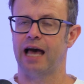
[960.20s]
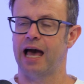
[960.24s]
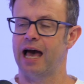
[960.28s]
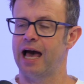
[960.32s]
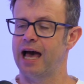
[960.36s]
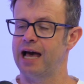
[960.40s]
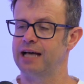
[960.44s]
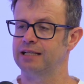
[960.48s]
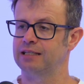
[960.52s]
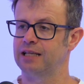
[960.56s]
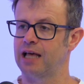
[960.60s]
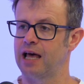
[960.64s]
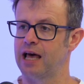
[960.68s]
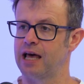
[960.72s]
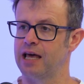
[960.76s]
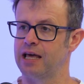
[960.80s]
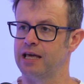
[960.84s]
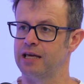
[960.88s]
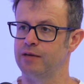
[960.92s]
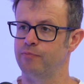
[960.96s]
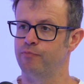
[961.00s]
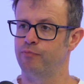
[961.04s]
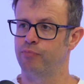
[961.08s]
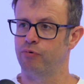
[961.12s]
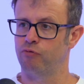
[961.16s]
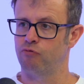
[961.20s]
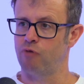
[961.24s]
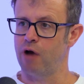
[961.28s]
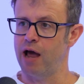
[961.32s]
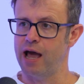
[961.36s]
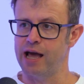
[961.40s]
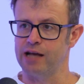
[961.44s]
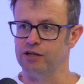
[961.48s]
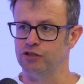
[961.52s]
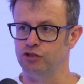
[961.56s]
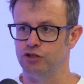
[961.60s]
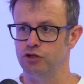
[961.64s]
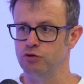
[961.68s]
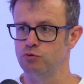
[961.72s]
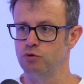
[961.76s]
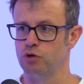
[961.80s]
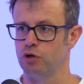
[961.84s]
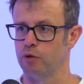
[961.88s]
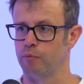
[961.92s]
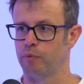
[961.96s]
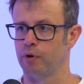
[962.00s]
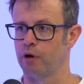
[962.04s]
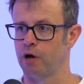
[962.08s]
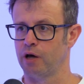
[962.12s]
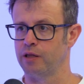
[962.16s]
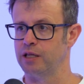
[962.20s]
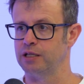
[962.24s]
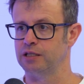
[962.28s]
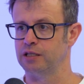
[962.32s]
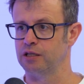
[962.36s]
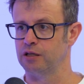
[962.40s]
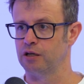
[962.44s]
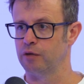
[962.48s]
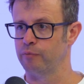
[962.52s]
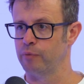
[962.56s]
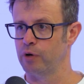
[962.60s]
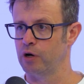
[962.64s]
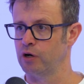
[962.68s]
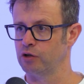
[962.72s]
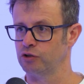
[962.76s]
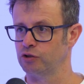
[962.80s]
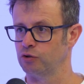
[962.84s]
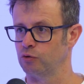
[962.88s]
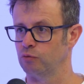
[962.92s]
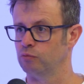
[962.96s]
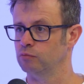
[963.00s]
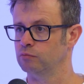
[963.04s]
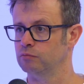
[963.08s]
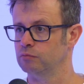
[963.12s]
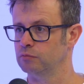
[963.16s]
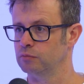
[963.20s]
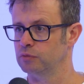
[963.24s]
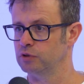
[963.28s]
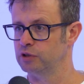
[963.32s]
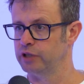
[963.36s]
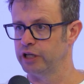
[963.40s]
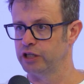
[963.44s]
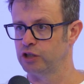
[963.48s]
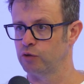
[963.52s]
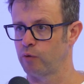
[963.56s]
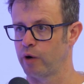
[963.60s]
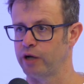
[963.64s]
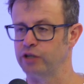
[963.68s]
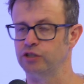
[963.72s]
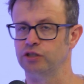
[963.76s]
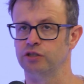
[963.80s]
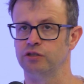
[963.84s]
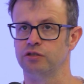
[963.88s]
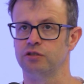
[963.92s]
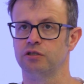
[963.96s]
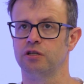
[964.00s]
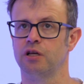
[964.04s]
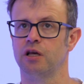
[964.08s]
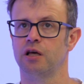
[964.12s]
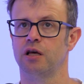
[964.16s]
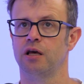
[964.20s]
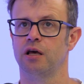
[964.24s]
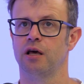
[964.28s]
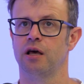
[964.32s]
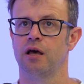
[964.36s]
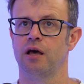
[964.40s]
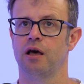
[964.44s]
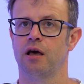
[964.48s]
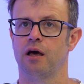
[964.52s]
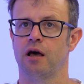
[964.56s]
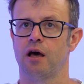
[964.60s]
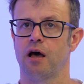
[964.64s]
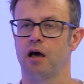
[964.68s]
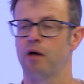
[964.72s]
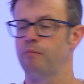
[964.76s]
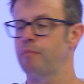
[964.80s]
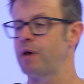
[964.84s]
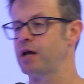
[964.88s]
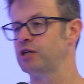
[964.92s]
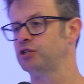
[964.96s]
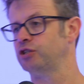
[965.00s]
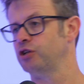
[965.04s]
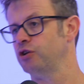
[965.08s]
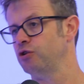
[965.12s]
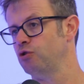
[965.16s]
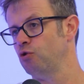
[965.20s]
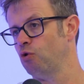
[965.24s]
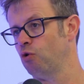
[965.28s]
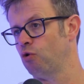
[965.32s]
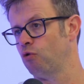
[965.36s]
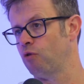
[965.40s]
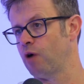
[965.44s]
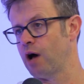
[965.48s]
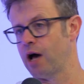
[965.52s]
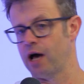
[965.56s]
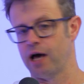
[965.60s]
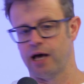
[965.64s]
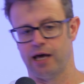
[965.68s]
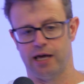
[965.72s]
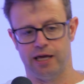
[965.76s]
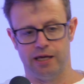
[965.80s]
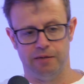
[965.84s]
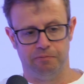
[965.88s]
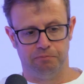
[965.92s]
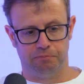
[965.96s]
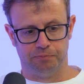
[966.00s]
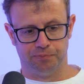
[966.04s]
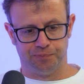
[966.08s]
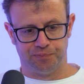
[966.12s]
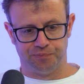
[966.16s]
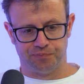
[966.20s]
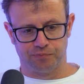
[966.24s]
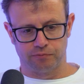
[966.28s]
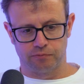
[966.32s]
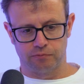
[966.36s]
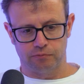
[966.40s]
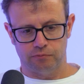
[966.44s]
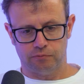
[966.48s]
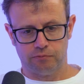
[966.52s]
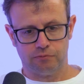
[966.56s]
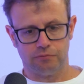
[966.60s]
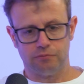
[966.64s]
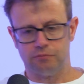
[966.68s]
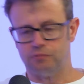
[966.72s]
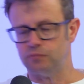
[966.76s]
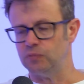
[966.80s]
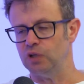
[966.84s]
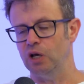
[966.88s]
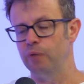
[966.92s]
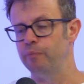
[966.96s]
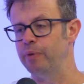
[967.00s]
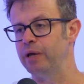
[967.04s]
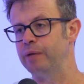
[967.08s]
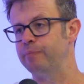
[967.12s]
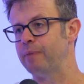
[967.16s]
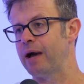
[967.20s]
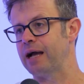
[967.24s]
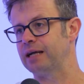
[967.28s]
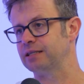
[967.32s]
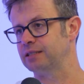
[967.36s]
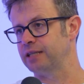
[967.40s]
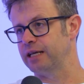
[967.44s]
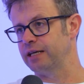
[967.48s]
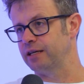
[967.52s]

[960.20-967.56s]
as a brand, you can apply this in commercial situations. Imagine you're a big magazine